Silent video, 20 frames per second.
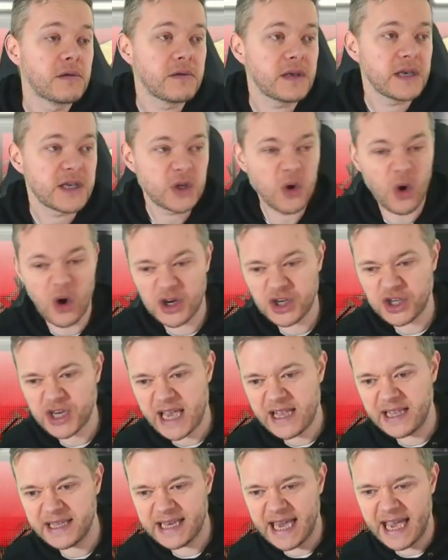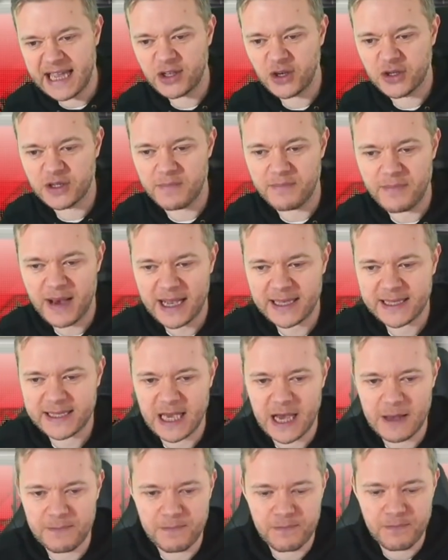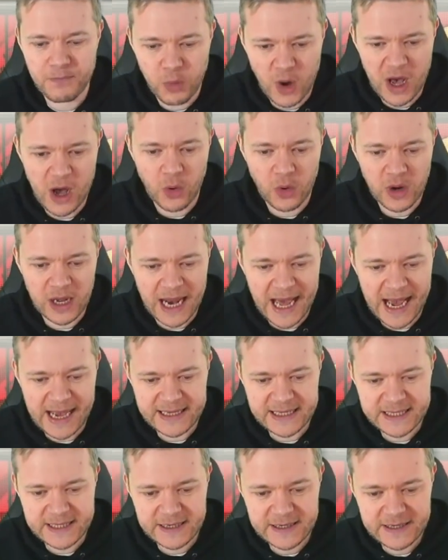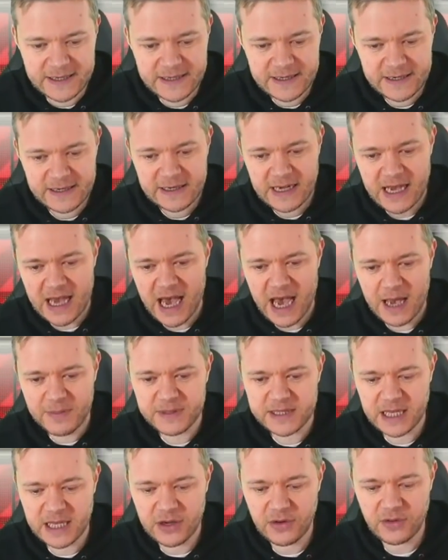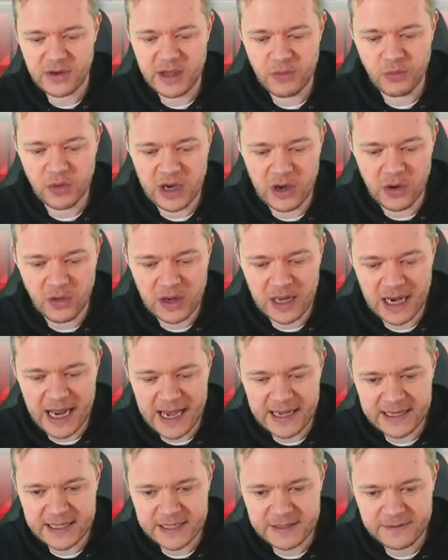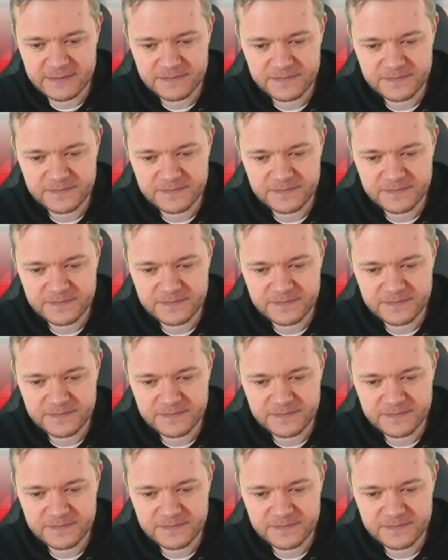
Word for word: Sort of shins it, doesn't matter. World class. Absolutely world class.